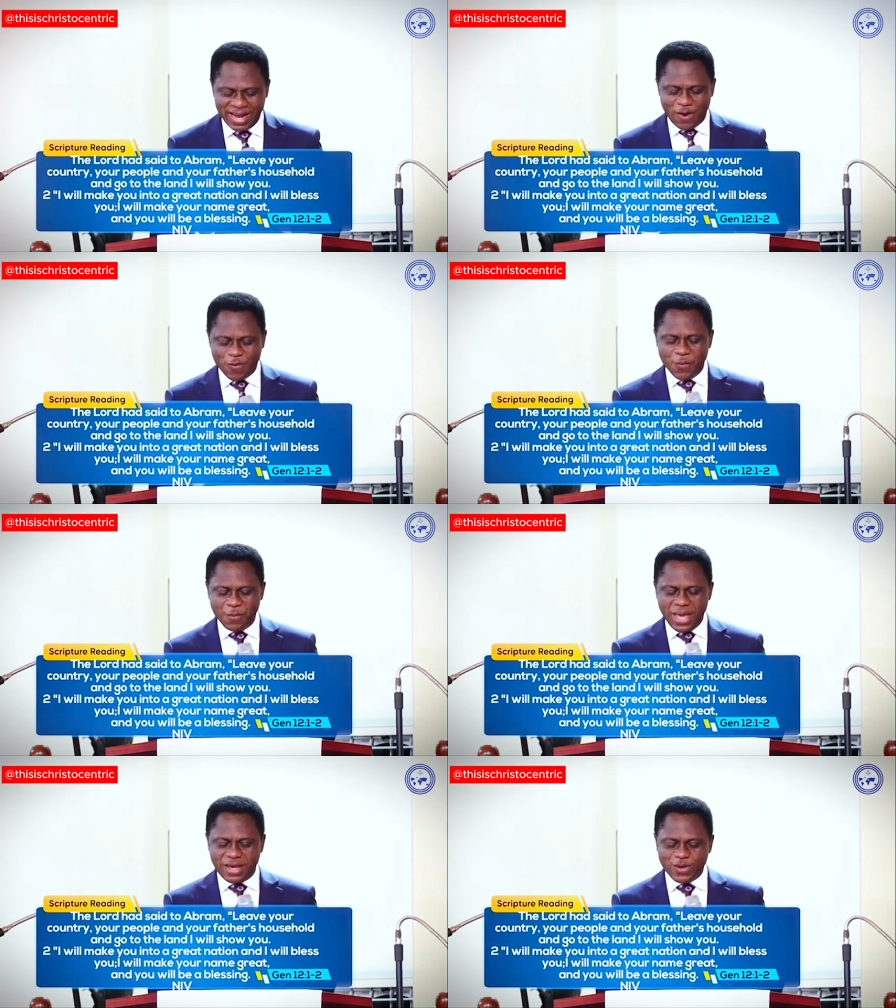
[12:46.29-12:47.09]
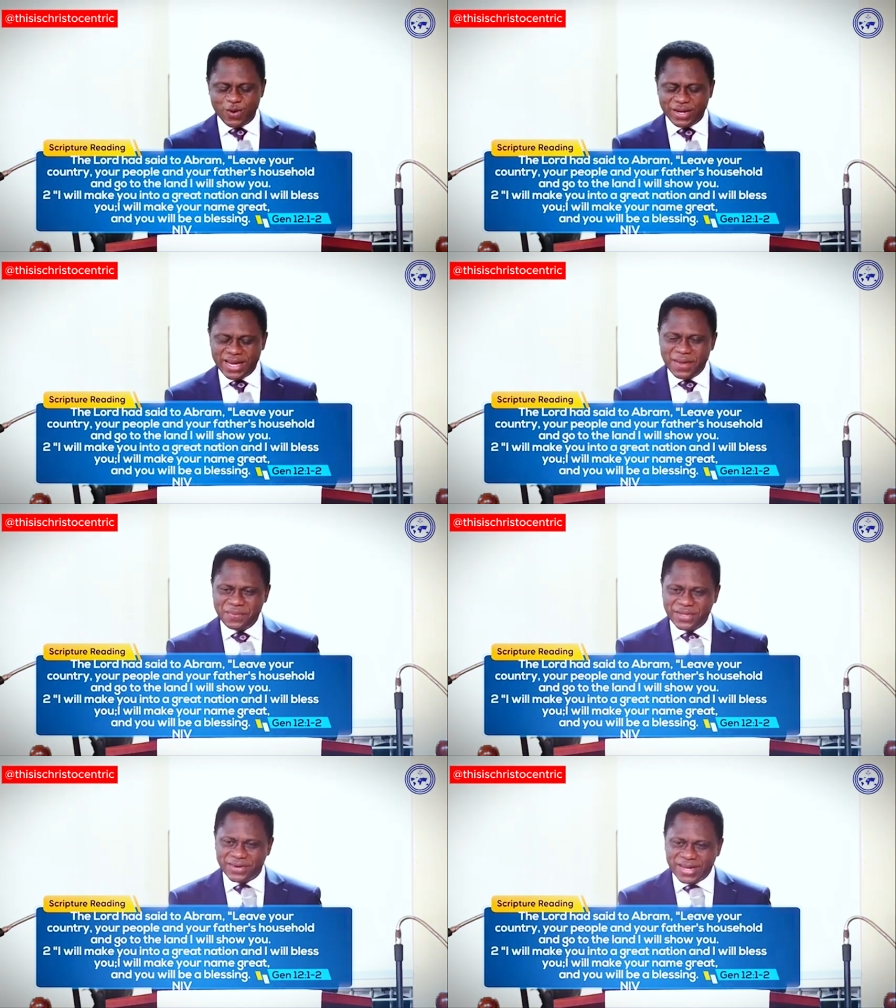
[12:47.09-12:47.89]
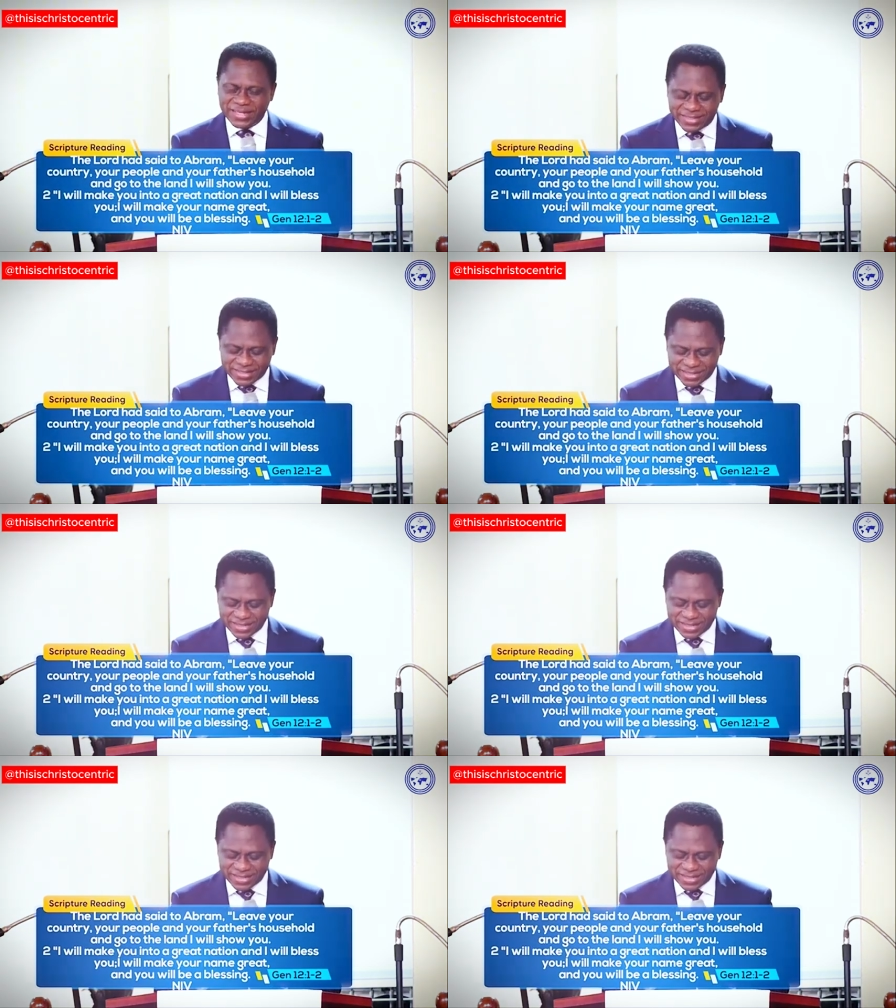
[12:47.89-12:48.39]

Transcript: I will make your name great,